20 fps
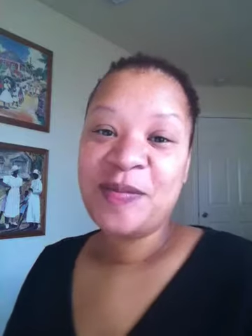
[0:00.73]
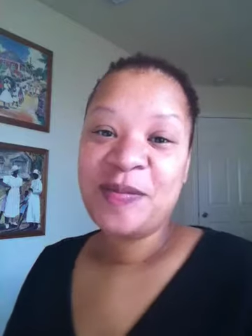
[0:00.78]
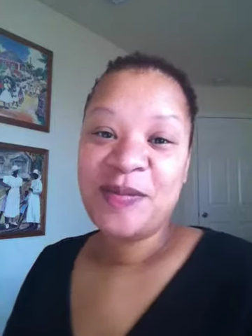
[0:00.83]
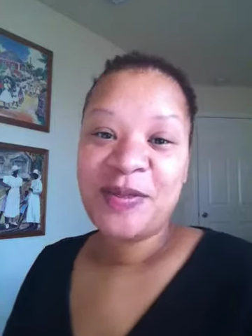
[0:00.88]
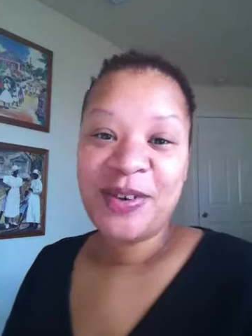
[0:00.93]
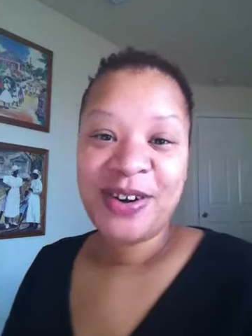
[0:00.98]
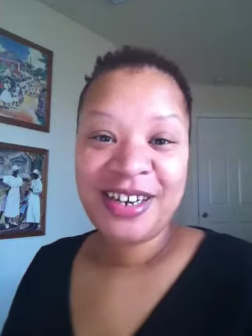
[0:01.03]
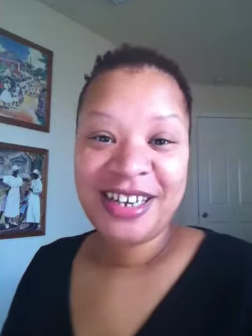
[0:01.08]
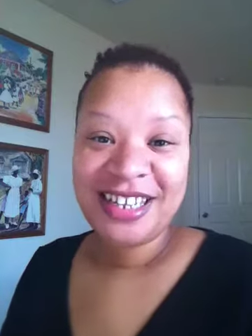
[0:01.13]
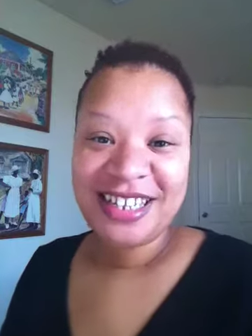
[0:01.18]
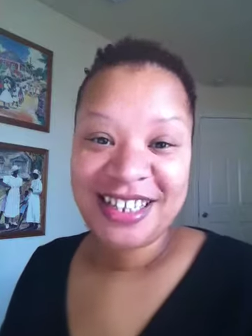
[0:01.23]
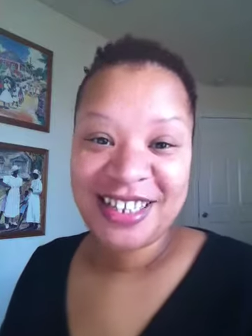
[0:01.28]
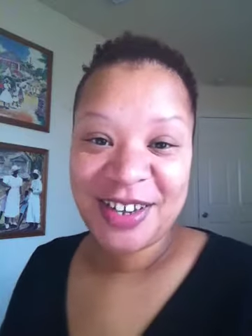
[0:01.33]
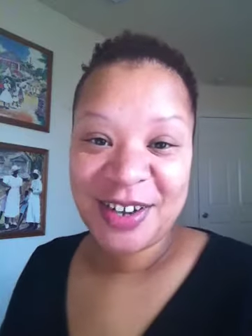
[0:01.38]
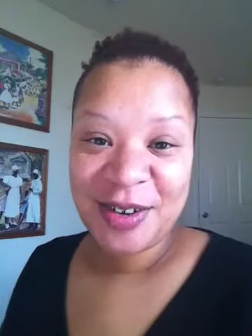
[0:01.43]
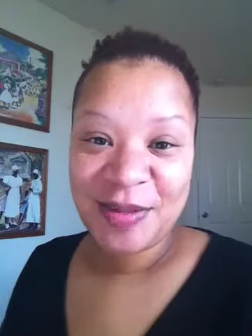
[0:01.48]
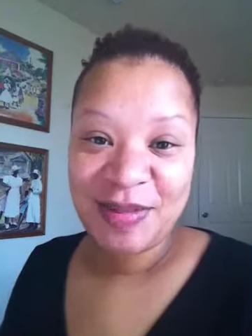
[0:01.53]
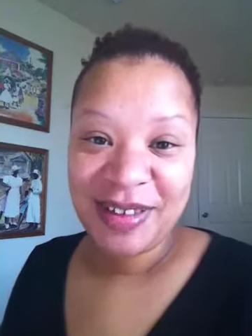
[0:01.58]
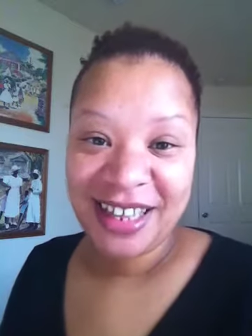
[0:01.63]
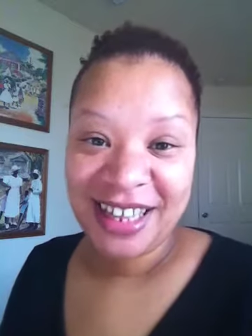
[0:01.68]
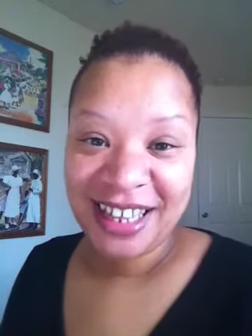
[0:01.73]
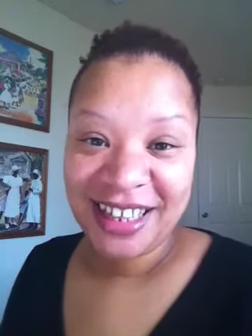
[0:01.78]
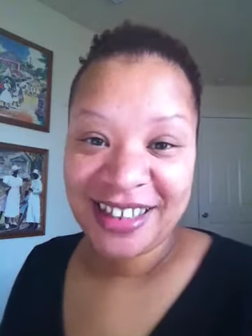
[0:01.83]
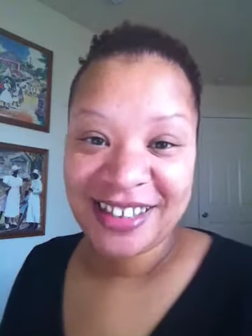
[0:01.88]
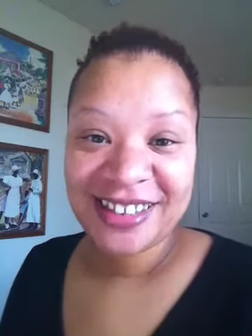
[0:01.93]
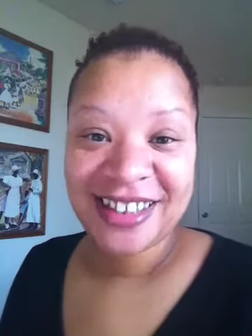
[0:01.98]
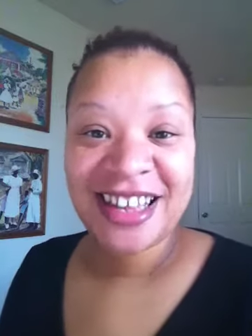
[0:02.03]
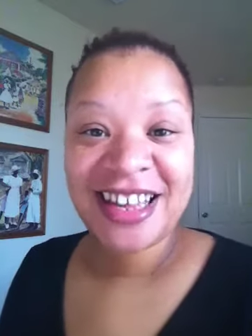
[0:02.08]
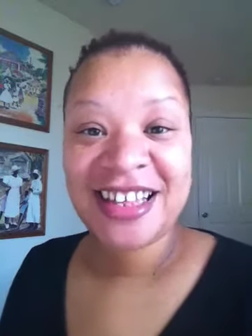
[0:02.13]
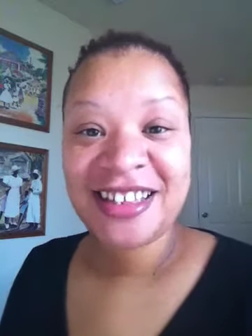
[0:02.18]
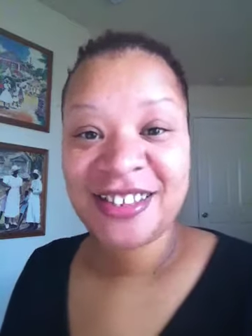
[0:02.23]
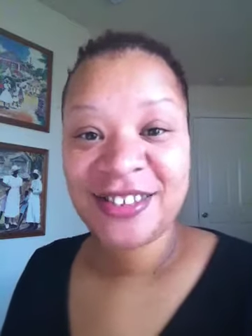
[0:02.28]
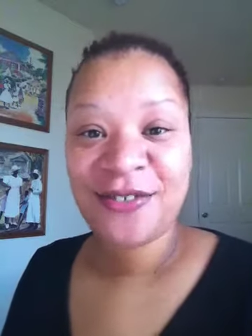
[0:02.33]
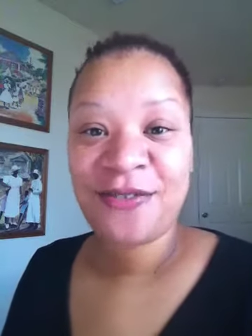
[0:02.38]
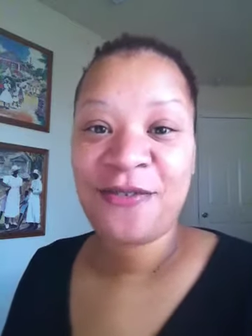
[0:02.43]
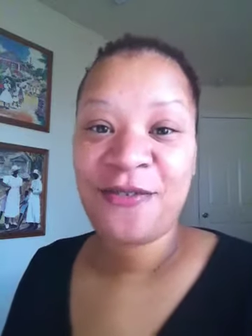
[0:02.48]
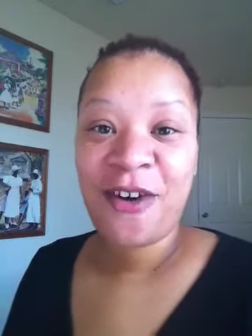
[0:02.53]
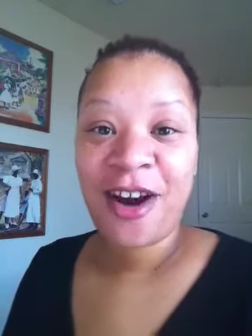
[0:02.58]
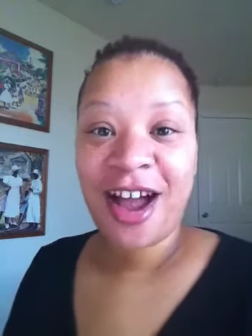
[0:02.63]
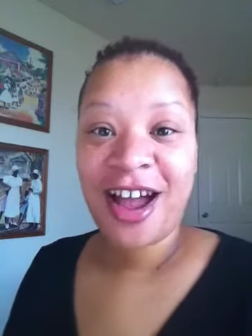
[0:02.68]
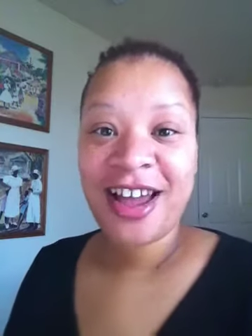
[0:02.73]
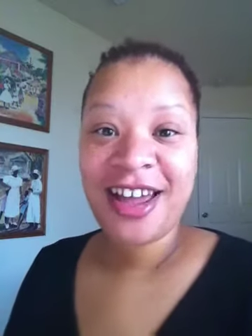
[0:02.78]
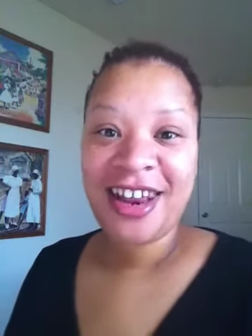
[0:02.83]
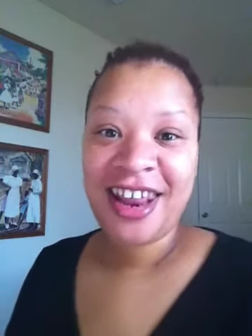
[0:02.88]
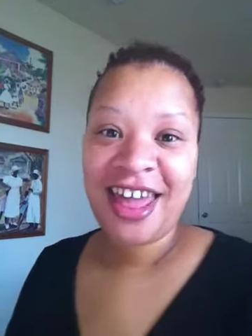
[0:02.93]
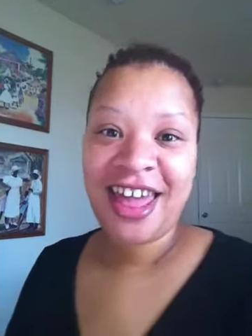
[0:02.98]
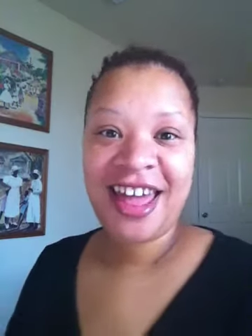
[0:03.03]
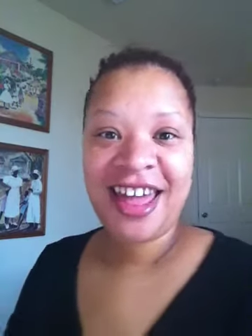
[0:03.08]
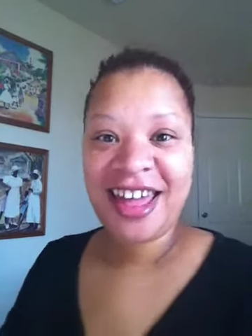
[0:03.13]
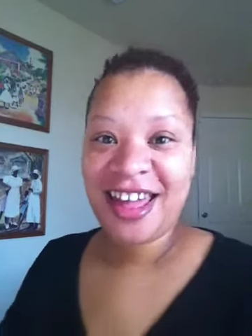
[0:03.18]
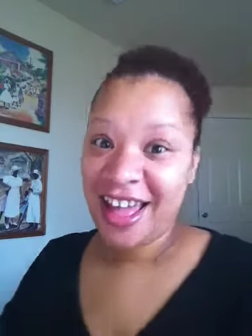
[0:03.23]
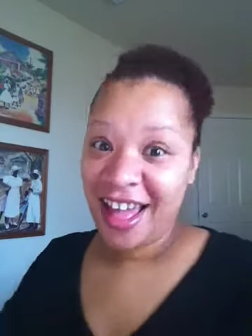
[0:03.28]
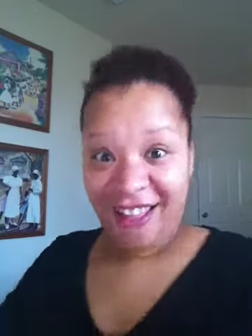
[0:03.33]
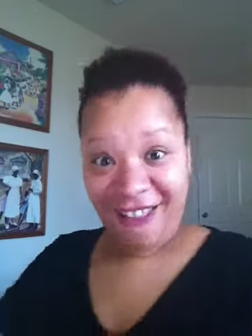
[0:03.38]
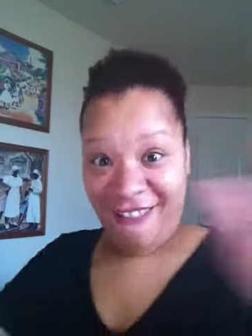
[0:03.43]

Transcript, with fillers: Morning, Tubies. It's Friday.